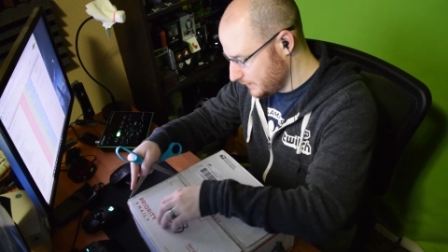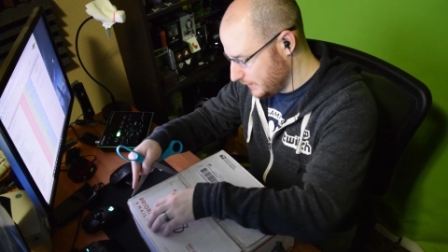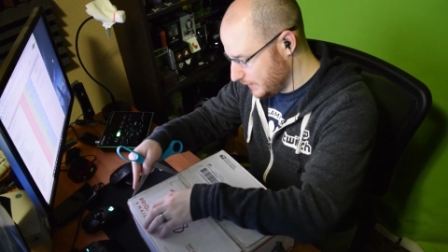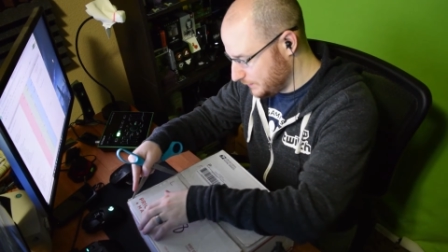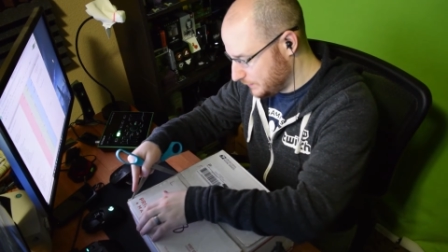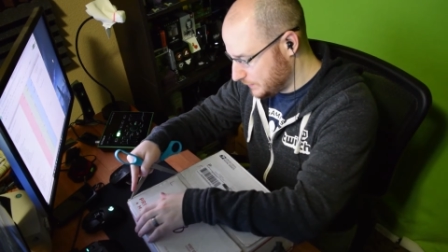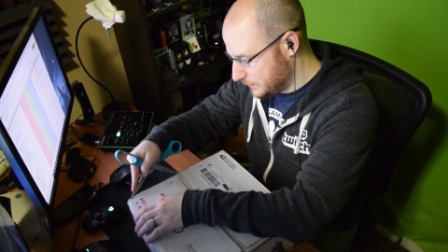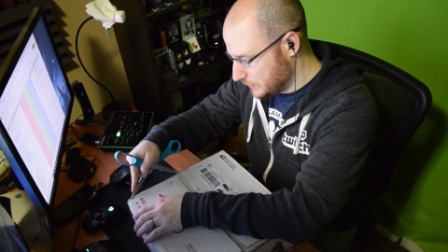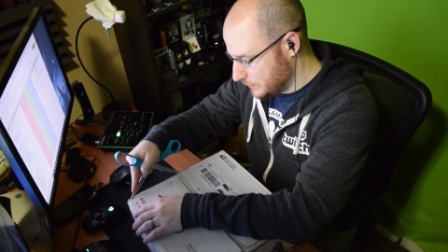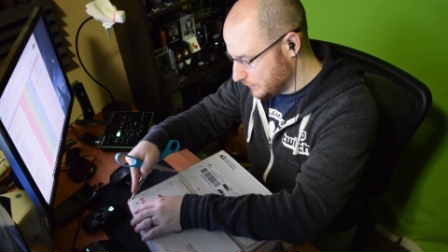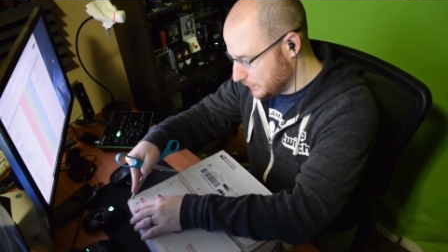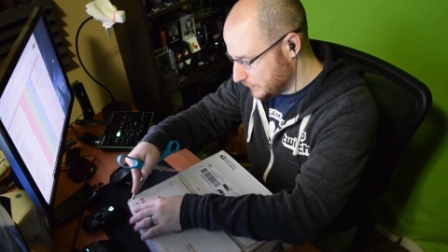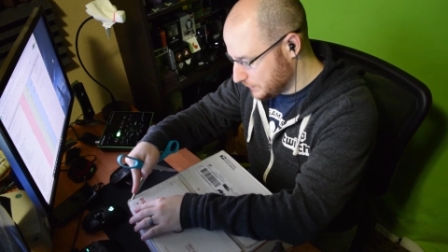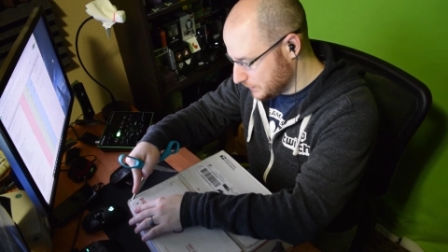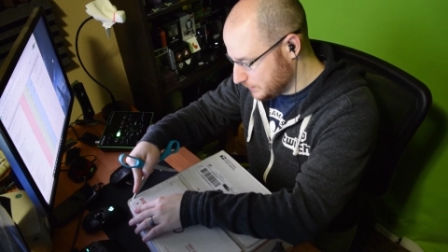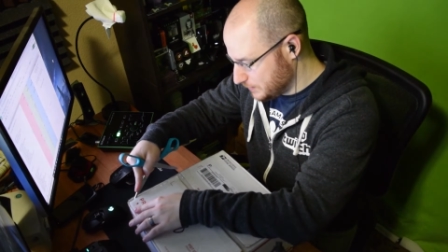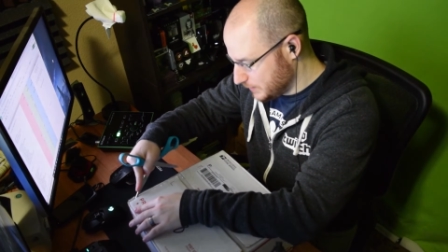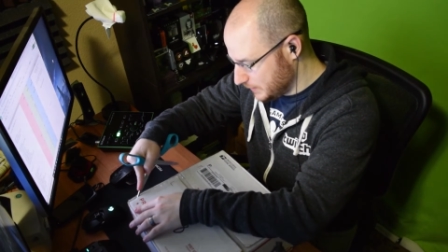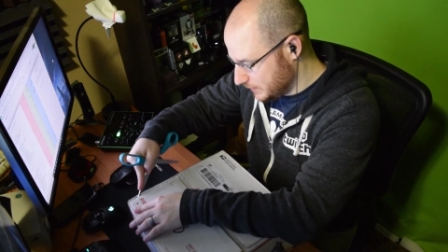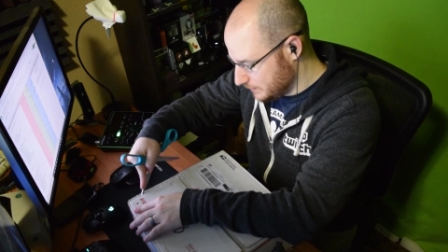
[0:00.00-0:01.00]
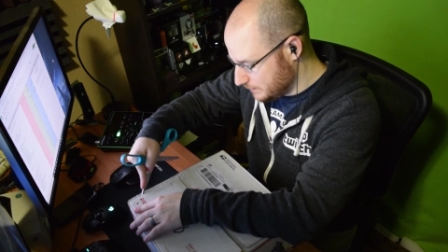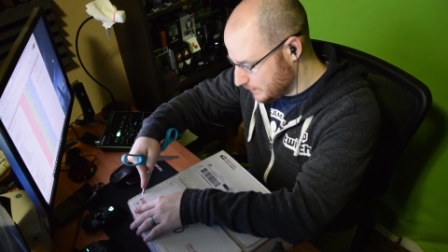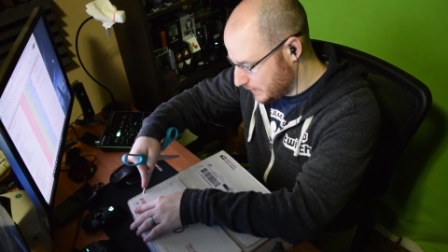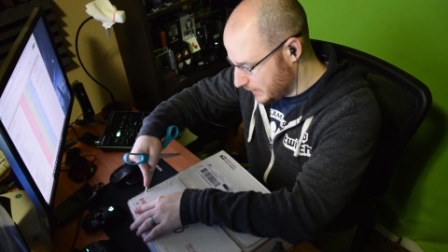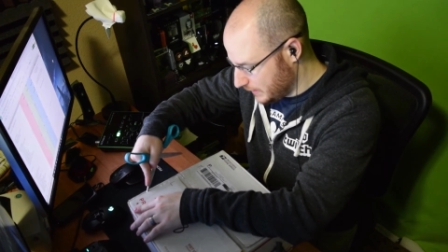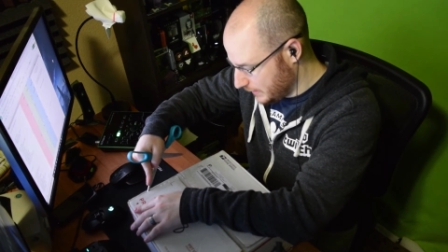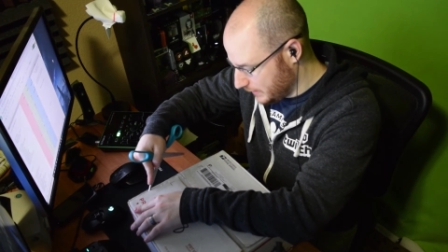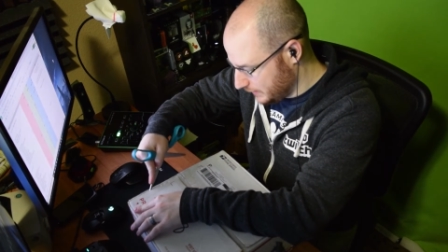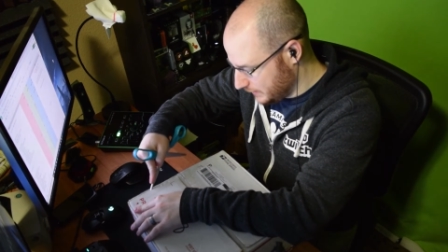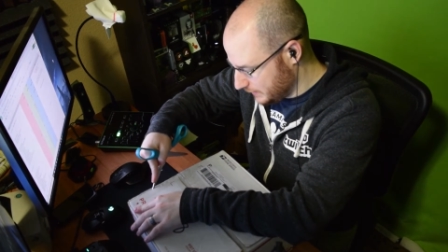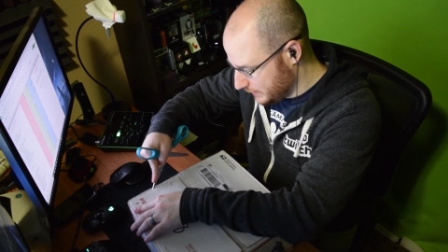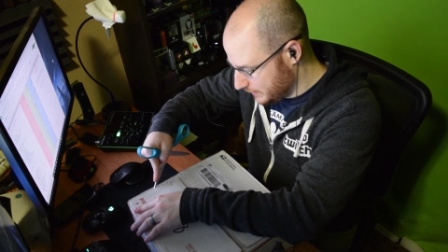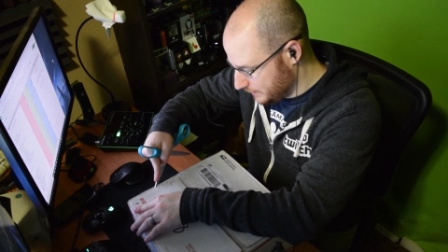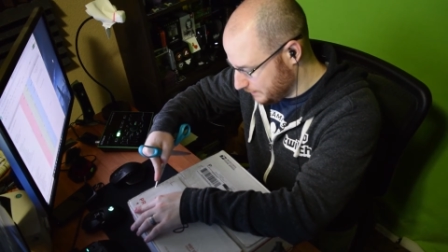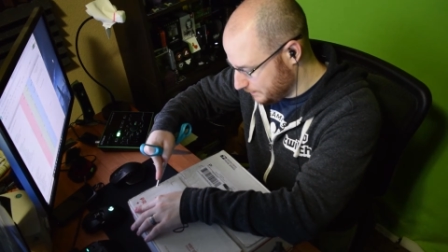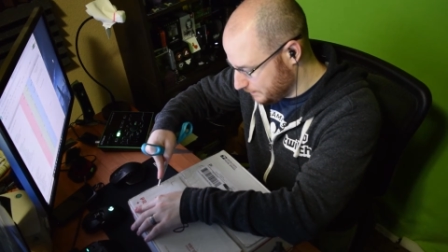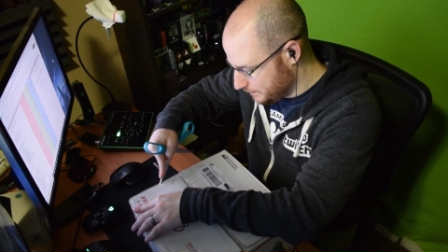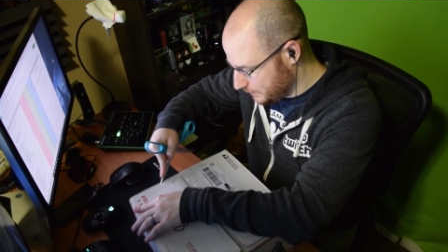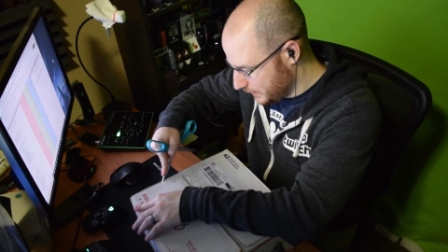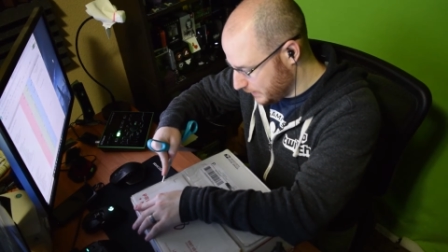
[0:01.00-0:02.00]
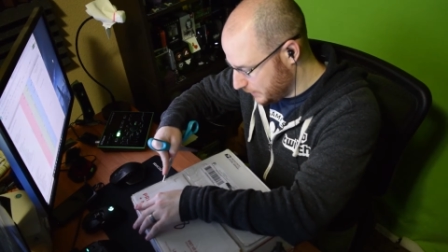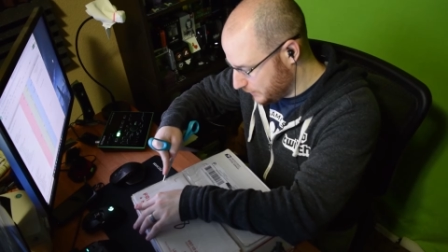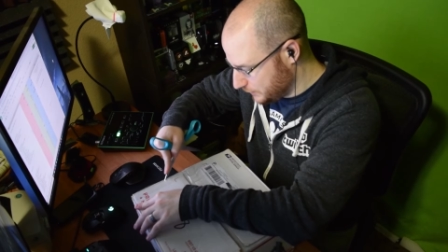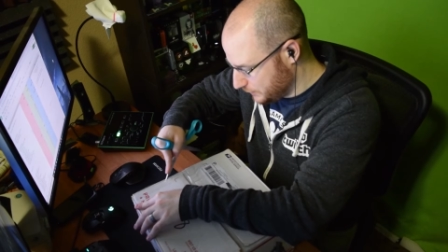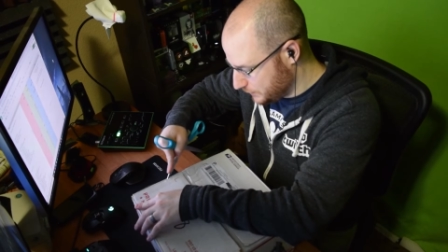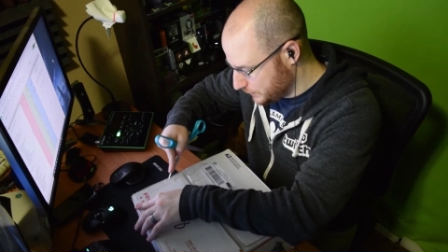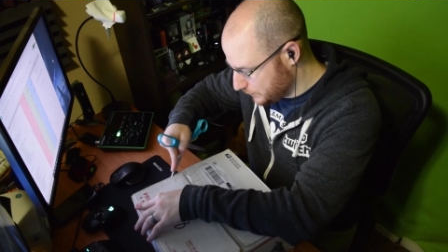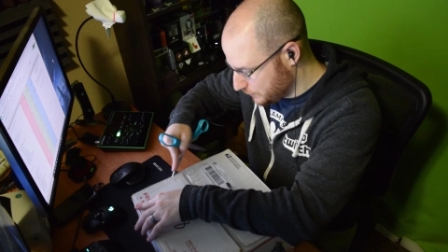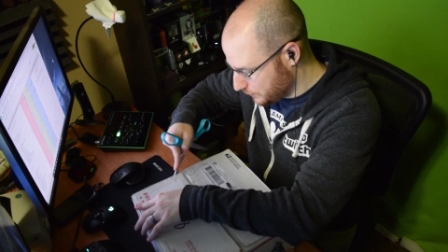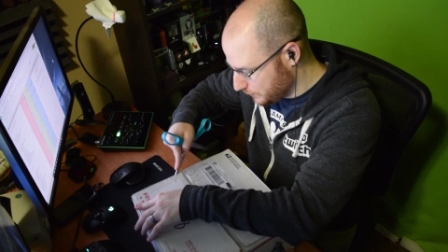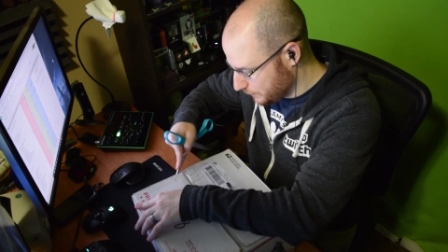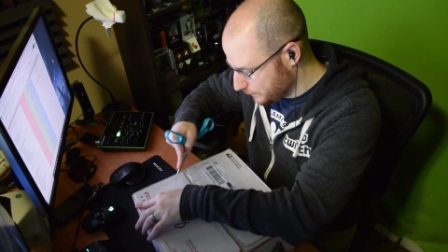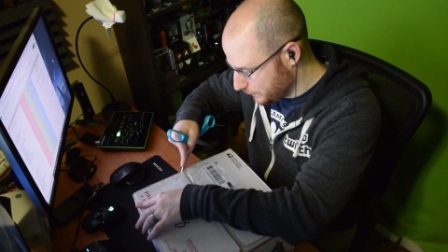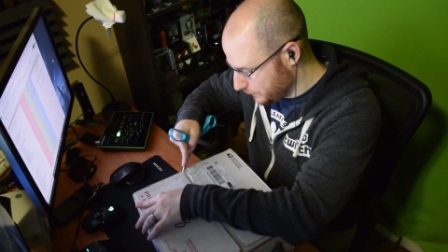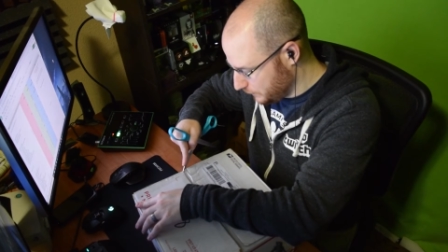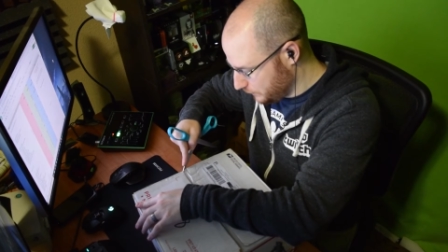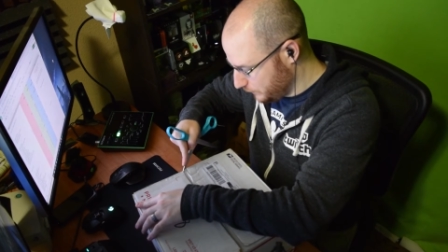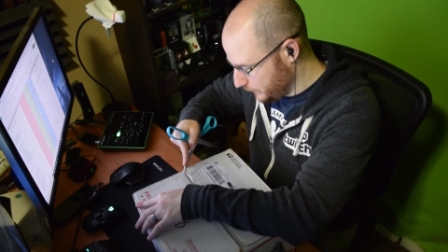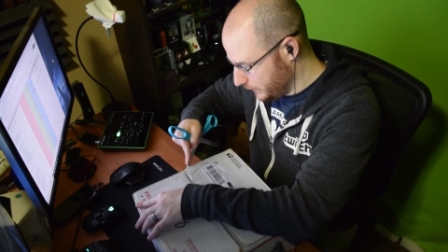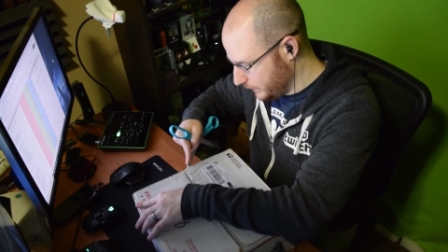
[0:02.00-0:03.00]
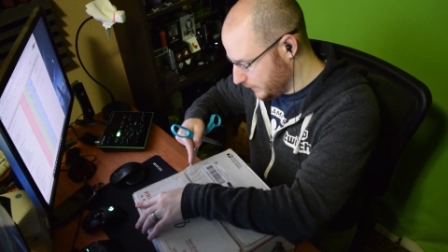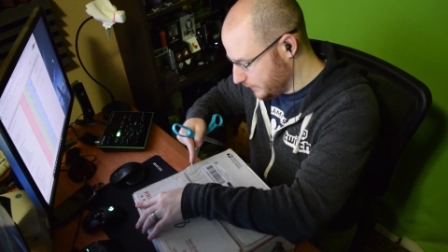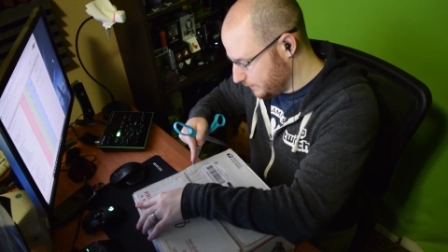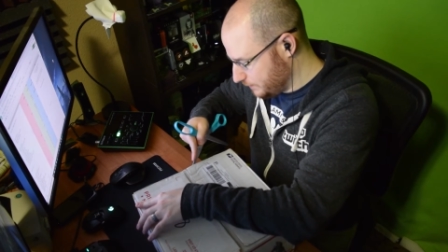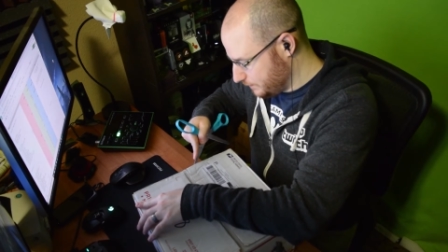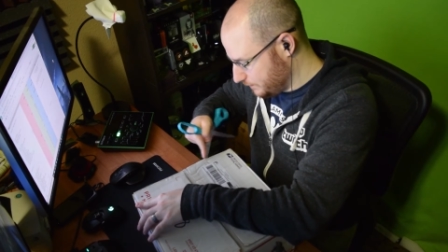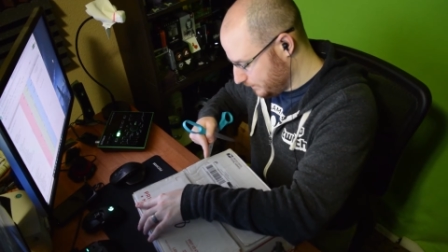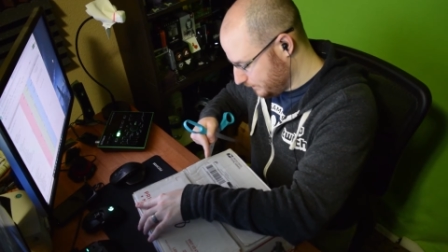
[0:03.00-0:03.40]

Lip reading: If so, this will be my my good score for the week.